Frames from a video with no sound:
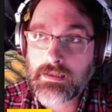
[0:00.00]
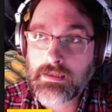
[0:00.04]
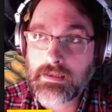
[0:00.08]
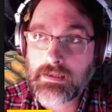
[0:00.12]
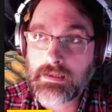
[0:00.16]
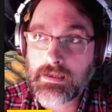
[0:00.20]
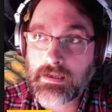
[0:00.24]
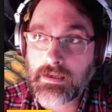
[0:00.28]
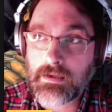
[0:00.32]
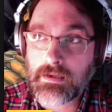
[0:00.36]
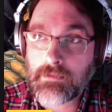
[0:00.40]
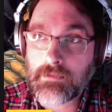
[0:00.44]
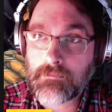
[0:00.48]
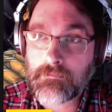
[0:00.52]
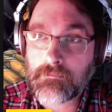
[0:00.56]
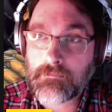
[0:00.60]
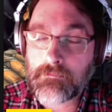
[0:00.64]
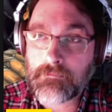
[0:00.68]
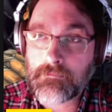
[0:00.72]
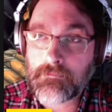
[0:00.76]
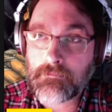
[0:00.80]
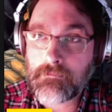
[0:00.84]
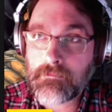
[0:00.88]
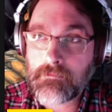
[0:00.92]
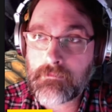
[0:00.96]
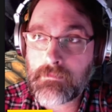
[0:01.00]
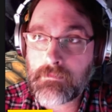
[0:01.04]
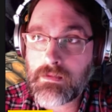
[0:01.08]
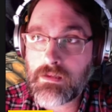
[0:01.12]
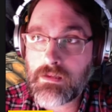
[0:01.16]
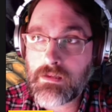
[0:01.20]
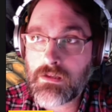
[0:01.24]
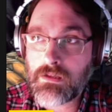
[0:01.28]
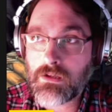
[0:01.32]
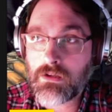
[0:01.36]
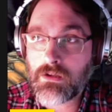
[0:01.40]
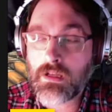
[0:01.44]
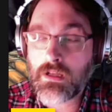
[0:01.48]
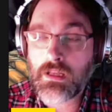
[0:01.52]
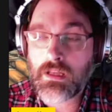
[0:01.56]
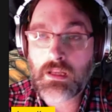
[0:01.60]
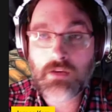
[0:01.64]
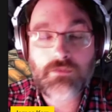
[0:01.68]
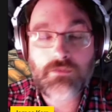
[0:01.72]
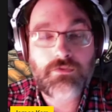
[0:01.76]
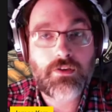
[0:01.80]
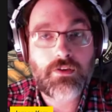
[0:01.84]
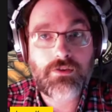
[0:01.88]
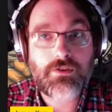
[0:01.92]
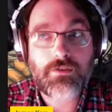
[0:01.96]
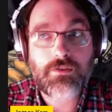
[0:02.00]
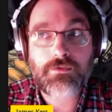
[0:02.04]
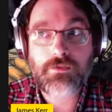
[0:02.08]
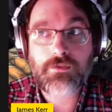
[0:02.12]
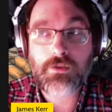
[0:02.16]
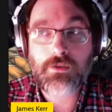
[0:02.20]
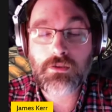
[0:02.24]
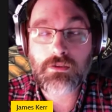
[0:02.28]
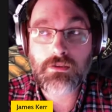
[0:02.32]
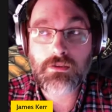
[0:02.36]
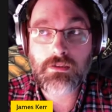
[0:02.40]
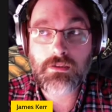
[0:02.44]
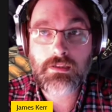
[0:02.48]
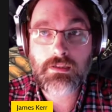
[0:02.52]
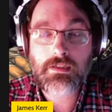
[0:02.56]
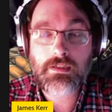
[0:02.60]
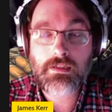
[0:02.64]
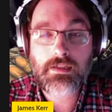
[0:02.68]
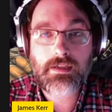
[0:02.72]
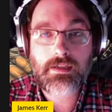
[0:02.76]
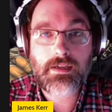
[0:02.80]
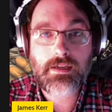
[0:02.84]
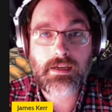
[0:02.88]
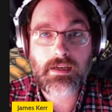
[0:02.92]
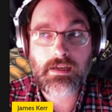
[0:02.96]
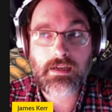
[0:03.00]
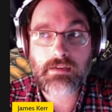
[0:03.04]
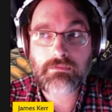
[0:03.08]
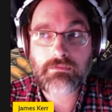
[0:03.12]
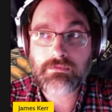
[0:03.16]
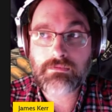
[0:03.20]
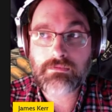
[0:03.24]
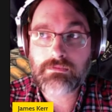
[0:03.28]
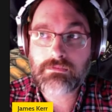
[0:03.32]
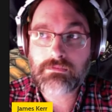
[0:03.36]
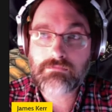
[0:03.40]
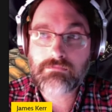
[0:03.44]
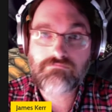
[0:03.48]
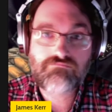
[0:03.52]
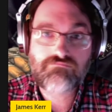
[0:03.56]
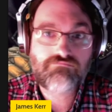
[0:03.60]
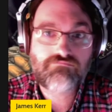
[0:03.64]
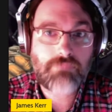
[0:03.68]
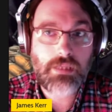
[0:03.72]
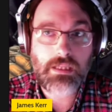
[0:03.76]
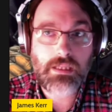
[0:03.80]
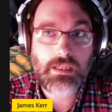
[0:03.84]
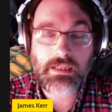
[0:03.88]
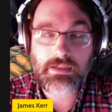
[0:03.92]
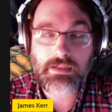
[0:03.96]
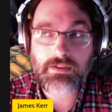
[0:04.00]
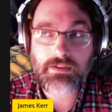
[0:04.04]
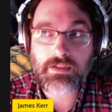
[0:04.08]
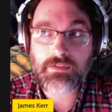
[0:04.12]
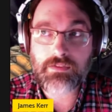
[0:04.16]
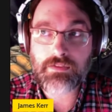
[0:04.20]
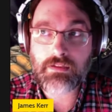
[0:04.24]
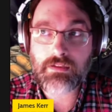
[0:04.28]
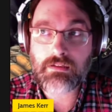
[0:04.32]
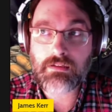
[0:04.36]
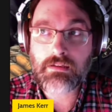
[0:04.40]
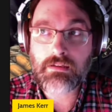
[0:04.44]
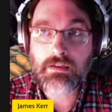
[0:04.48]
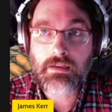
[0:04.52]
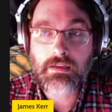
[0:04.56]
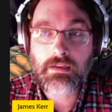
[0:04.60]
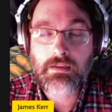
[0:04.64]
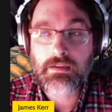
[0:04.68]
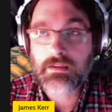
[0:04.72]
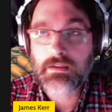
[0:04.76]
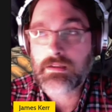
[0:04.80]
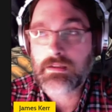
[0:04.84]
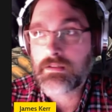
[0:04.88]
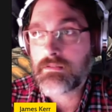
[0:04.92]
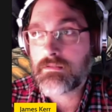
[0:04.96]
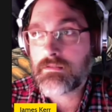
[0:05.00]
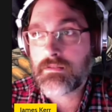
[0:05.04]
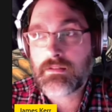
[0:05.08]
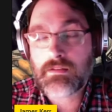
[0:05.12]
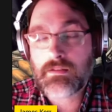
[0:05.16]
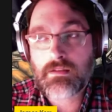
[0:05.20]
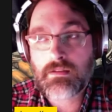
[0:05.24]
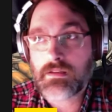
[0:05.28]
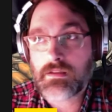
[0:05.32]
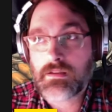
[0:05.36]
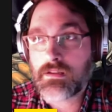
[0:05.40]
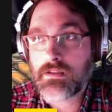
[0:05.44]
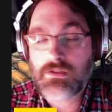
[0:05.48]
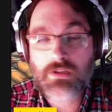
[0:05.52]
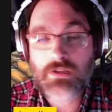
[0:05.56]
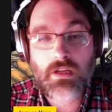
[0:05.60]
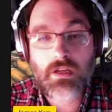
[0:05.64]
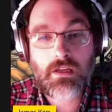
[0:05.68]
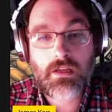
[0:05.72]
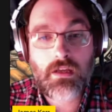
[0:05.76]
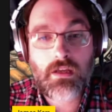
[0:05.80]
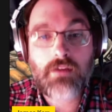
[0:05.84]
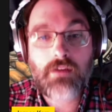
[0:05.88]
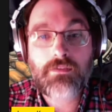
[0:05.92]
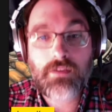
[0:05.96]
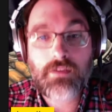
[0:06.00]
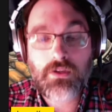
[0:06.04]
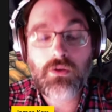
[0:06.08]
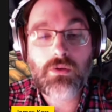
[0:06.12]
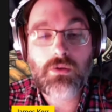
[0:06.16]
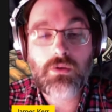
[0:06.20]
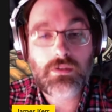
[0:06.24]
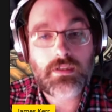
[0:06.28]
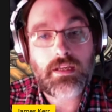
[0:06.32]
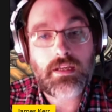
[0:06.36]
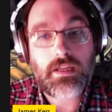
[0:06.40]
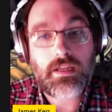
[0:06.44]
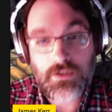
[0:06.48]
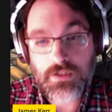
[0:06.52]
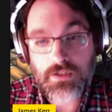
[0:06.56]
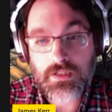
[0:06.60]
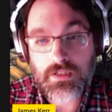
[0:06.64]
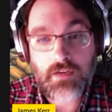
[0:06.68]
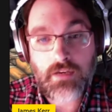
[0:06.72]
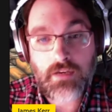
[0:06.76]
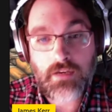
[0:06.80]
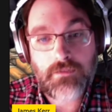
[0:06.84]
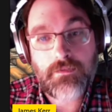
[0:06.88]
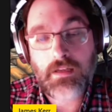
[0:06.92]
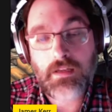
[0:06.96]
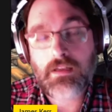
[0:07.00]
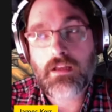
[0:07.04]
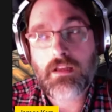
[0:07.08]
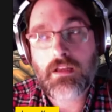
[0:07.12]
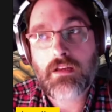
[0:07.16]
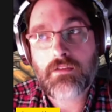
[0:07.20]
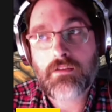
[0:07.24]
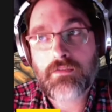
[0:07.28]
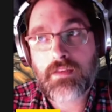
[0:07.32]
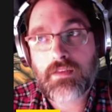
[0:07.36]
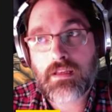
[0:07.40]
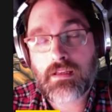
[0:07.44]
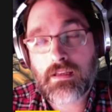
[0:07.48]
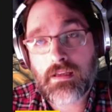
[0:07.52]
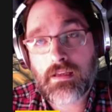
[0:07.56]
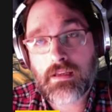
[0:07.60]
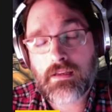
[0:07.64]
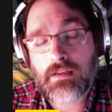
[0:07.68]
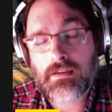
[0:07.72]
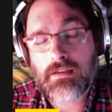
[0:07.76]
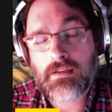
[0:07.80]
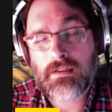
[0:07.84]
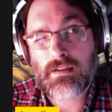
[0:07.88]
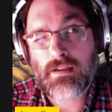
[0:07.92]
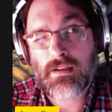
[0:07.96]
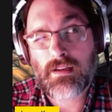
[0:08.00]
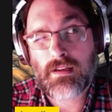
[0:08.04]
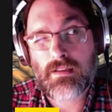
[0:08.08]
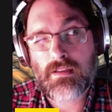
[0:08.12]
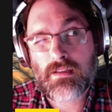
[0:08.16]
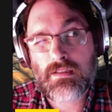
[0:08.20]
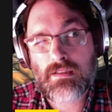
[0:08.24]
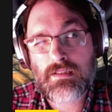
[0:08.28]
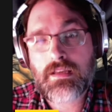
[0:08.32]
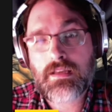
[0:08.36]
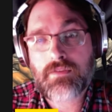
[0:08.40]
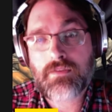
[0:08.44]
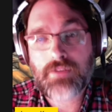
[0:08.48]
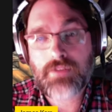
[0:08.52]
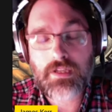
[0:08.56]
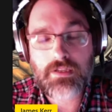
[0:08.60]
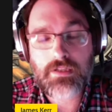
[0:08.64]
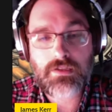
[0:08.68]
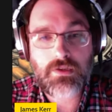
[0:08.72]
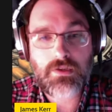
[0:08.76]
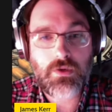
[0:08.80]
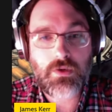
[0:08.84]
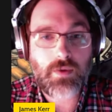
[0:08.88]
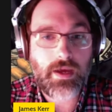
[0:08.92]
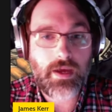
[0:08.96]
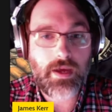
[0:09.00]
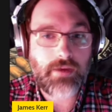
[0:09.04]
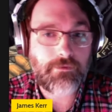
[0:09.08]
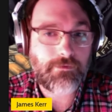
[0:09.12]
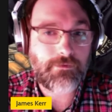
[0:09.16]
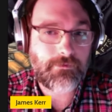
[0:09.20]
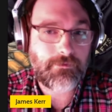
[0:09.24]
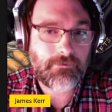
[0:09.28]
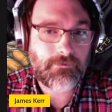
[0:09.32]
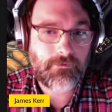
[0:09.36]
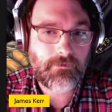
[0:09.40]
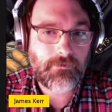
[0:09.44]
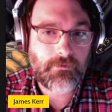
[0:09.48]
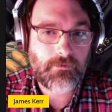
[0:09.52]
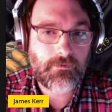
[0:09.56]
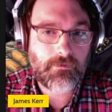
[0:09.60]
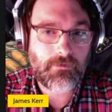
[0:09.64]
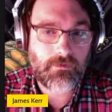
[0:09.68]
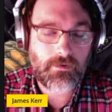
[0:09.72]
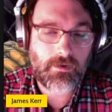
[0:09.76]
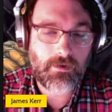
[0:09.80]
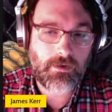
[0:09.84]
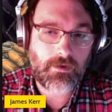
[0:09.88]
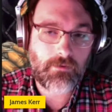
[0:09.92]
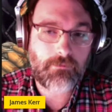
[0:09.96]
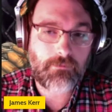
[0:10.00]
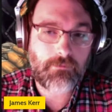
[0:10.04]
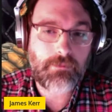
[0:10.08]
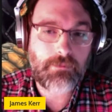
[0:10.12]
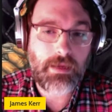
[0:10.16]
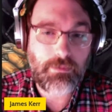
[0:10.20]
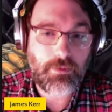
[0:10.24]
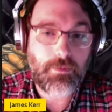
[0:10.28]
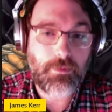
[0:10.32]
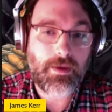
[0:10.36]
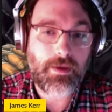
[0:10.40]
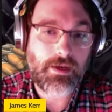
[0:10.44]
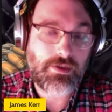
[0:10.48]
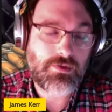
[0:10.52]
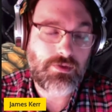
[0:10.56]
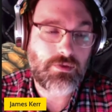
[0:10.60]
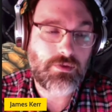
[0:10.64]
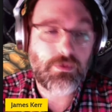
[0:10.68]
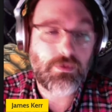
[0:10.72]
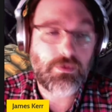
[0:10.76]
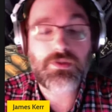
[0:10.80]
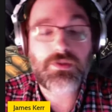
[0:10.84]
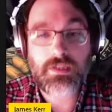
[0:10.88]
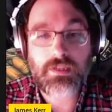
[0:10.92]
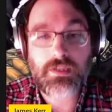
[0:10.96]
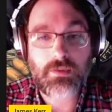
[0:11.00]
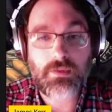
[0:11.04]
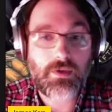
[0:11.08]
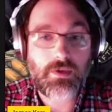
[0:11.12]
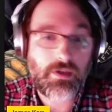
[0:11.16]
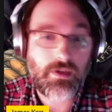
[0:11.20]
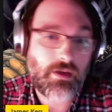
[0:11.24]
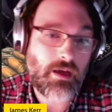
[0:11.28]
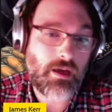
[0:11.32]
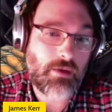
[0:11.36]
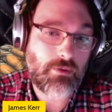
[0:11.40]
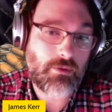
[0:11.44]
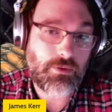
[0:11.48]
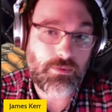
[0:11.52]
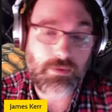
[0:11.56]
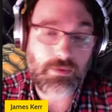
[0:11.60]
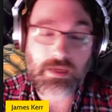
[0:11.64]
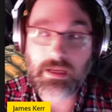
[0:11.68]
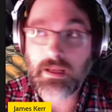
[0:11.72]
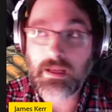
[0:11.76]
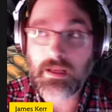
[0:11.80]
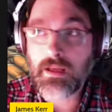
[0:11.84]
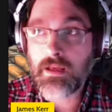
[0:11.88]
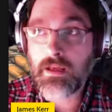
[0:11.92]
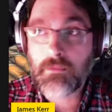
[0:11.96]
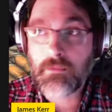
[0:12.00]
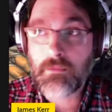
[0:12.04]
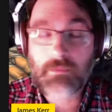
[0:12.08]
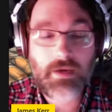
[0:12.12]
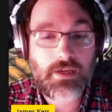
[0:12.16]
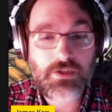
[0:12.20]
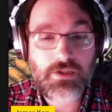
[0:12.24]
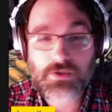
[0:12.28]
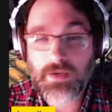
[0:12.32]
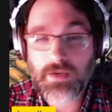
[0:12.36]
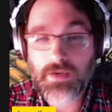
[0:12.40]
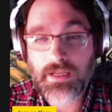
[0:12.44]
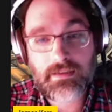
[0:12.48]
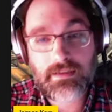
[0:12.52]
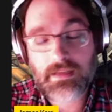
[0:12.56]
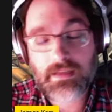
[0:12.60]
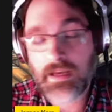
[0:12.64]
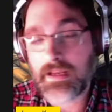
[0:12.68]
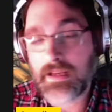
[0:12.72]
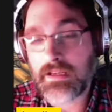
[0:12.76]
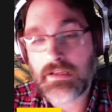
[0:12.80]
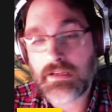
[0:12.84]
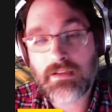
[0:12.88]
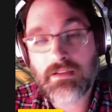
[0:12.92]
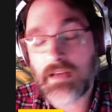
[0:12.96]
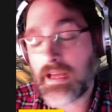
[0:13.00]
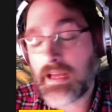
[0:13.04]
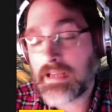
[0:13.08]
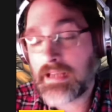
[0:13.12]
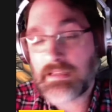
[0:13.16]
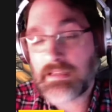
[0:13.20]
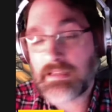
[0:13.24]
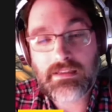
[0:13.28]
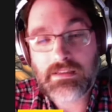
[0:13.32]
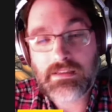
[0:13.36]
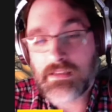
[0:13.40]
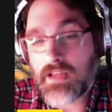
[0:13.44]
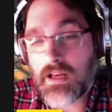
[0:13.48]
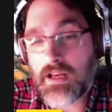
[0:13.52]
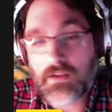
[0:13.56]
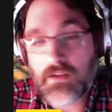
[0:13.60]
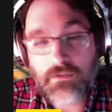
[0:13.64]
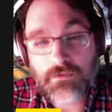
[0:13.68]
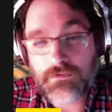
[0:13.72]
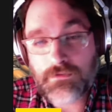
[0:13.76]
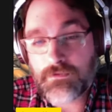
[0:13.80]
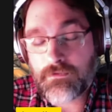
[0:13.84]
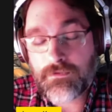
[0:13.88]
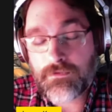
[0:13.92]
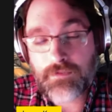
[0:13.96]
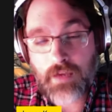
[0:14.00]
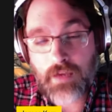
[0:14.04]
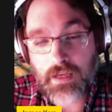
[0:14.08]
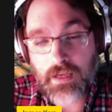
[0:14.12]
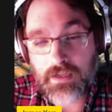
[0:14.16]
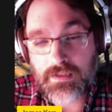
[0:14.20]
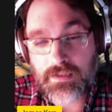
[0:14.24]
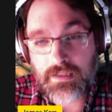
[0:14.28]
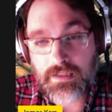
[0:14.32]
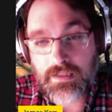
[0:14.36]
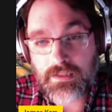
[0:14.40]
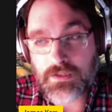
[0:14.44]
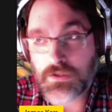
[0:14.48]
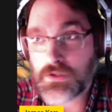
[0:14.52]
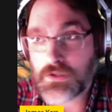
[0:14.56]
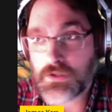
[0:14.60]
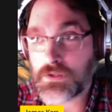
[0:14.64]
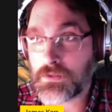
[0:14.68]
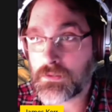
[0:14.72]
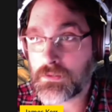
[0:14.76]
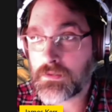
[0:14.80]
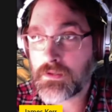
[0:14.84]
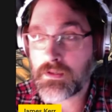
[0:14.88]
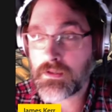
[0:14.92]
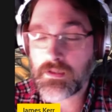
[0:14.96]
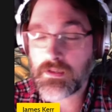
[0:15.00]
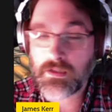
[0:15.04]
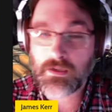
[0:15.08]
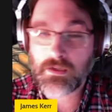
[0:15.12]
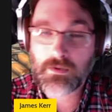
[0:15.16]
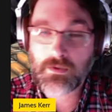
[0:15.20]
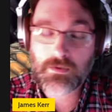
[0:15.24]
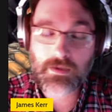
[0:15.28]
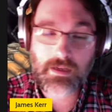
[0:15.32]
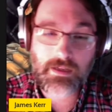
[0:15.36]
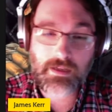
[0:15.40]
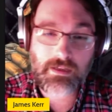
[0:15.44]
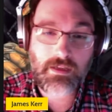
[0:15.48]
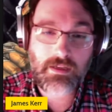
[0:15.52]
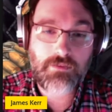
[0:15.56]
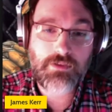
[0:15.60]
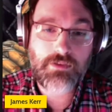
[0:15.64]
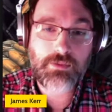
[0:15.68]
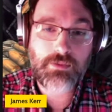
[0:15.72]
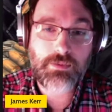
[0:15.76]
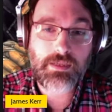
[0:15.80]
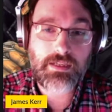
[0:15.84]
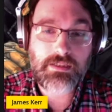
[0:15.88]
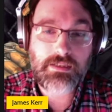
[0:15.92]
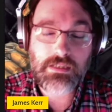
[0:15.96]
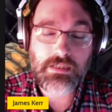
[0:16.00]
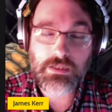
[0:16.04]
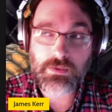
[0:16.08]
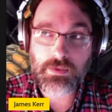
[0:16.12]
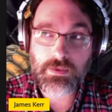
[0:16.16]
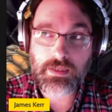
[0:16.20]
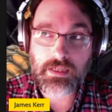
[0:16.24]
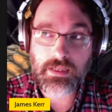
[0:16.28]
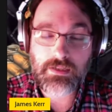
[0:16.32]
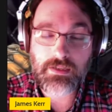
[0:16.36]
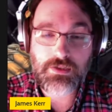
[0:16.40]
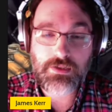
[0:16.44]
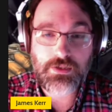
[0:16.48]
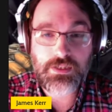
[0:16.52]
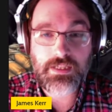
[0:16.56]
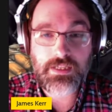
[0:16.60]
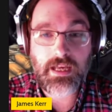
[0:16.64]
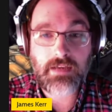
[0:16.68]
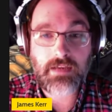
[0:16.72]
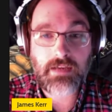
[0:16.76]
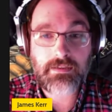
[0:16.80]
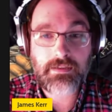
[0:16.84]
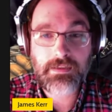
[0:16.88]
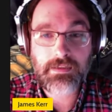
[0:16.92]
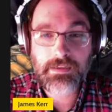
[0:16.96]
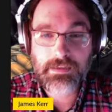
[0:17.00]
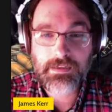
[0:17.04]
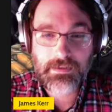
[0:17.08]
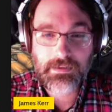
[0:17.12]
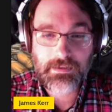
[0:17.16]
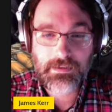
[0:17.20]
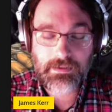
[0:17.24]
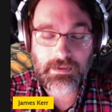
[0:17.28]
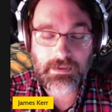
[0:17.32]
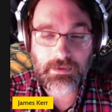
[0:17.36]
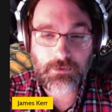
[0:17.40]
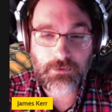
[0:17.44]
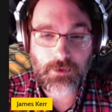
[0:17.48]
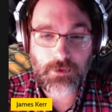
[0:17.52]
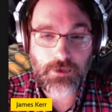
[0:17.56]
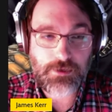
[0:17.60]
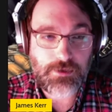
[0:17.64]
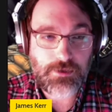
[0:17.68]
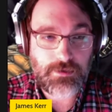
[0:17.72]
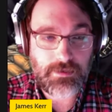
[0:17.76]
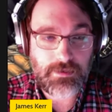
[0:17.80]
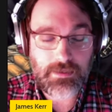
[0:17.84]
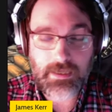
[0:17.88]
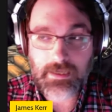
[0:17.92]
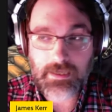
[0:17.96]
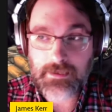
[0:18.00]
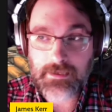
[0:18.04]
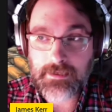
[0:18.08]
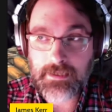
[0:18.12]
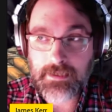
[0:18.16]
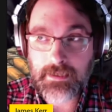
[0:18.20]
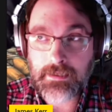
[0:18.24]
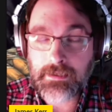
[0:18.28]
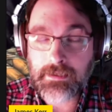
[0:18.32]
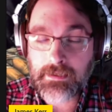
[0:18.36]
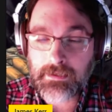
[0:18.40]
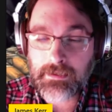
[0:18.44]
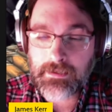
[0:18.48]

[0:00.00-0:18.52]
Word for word: Um, you know, a lot of Frederik Pohl, uh, Larry Niven, uh, a lot of the golden age stuff, and a lot of the like uh, the '70s new wave uh, uh, paperbacks were mostly what I would read. Mind you, I I I love fantasy too, you know, and I love the places where they intersect, like Roger Zelazny.